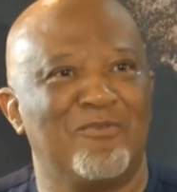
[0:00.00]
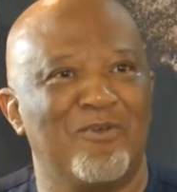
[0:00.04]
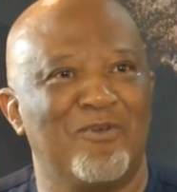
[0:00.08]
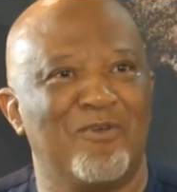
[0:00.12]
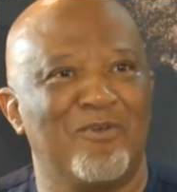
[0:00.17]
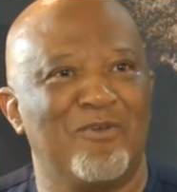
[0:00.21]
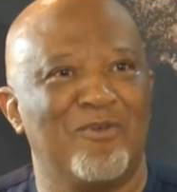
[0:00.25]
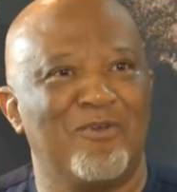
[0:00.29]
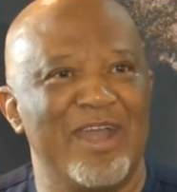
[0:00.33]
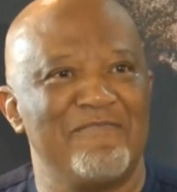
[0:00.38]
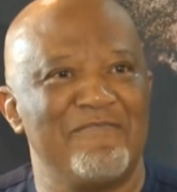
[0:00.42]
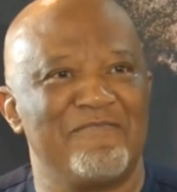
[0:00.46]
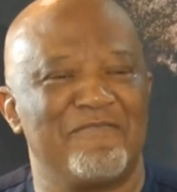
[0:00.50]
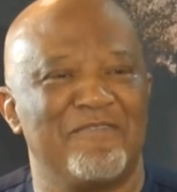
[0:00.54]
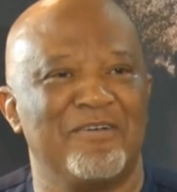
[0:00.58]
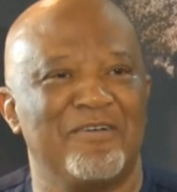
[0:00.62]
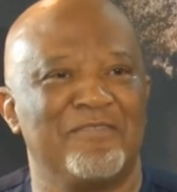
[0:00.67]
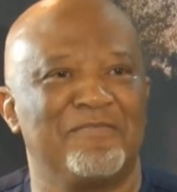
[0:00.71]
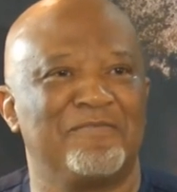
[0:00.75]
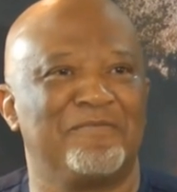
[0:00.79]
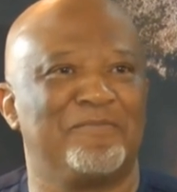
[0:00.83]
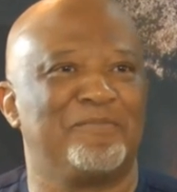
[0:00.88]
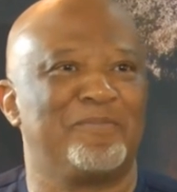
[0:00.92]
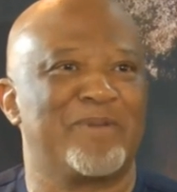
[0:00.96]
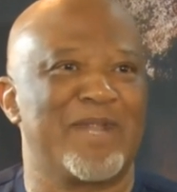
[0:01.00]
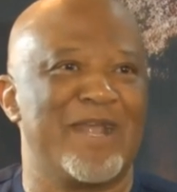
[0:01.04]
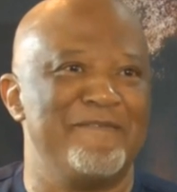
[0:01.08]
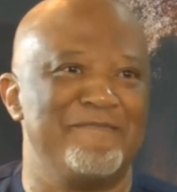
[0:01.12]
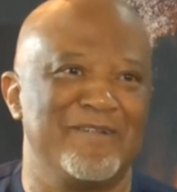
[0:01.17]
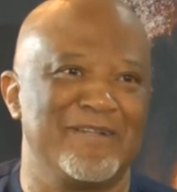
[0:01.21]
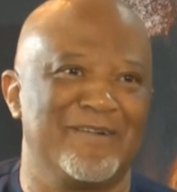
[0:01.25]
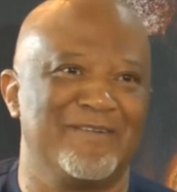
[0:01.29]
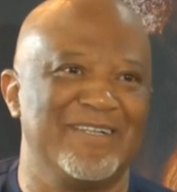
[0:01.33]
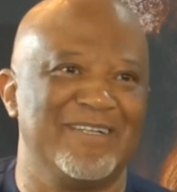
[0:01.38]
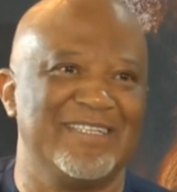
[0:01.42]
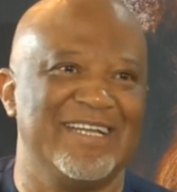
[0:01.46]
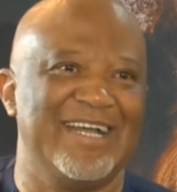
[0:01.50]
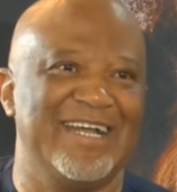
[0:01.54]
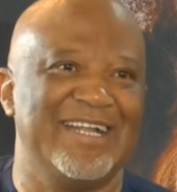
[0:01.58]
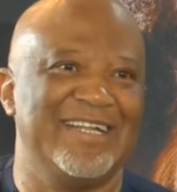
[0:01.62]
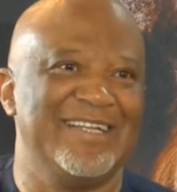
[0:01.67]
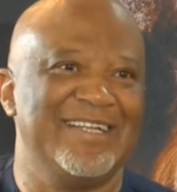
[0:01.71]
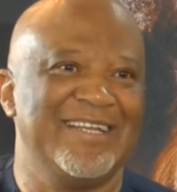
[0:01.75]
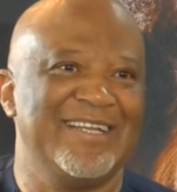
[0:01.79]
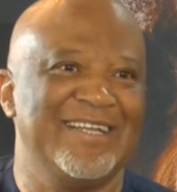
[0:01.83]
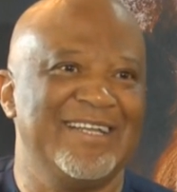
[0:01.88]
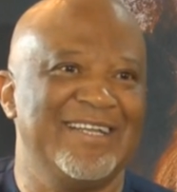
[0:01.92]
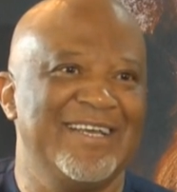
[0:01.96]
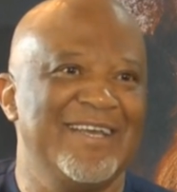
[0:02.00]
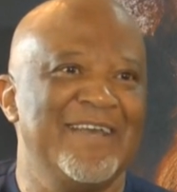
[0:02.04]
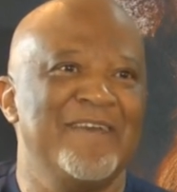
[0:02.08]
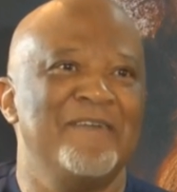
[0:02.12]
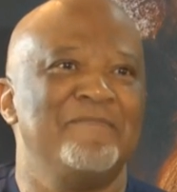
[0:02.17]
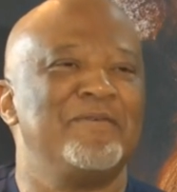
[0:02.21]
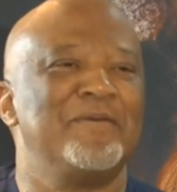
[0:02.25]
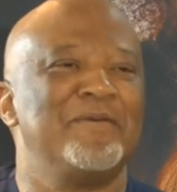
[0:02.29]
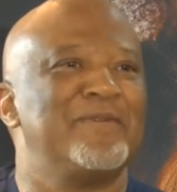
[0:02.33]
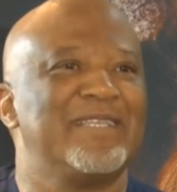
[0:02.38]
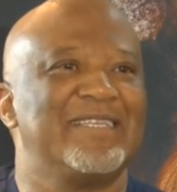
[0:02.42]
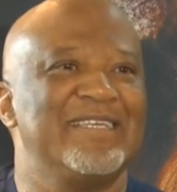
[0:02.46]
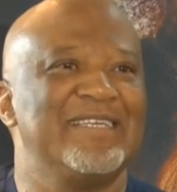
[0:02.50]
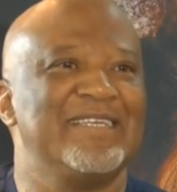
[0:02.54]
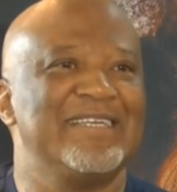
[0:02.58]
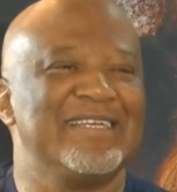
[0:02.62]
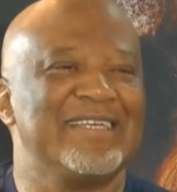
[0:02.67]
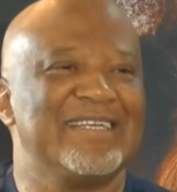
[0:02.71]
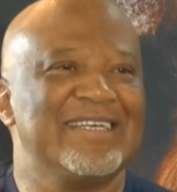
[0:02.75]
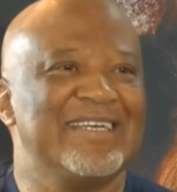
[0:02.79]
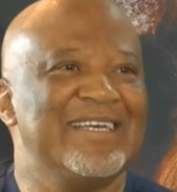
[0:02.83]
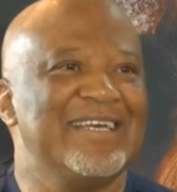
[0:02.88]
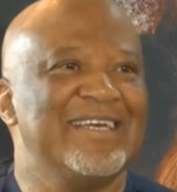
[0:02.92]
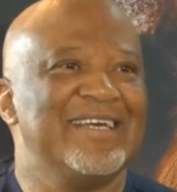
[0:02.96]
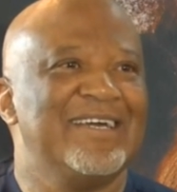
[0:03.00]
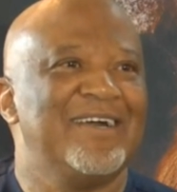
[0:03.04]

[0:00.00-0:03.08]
I'm wife of Pravin Gordhan, people think,